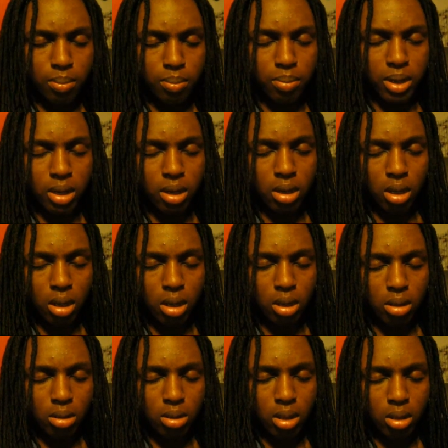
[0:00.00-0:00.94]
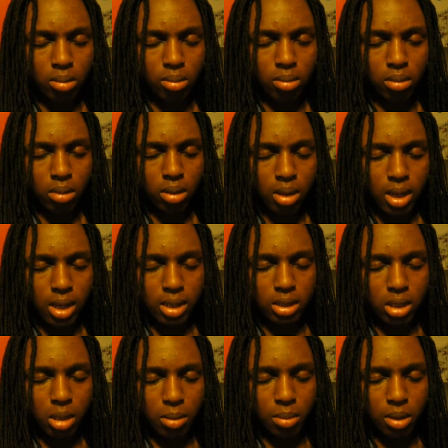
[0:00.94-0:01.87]
But none has
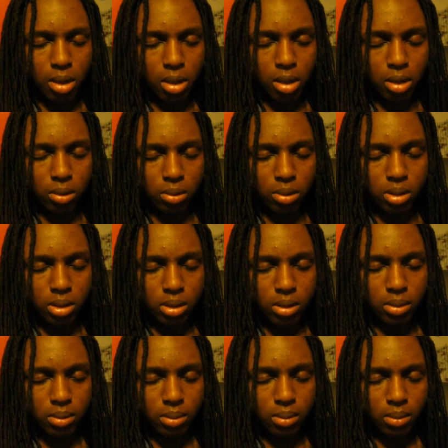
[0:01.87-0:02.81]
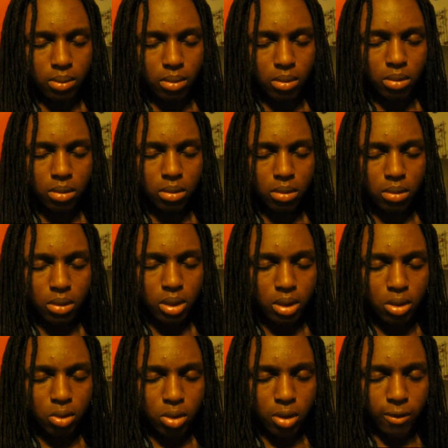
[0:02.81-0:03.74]
come close
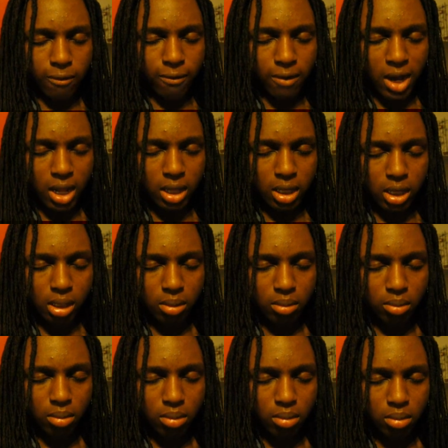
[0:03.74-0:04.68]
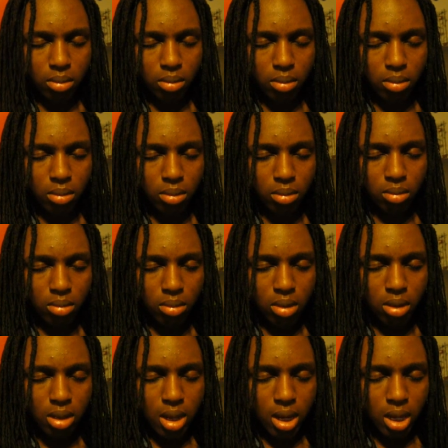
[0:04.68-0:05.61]
to the folly
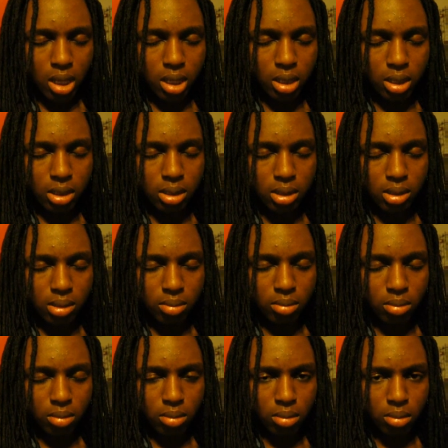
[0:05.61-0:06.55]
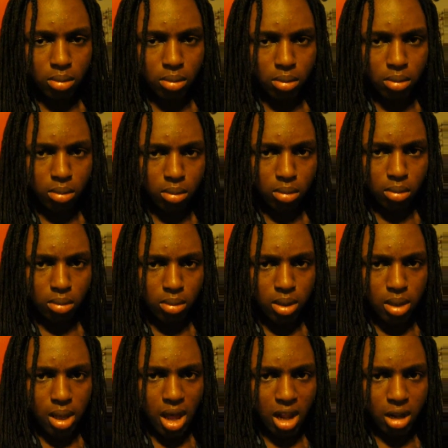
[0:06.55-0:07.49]
that is
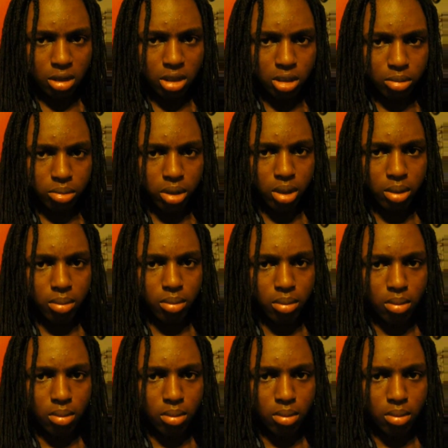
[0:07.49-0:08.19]
algebra.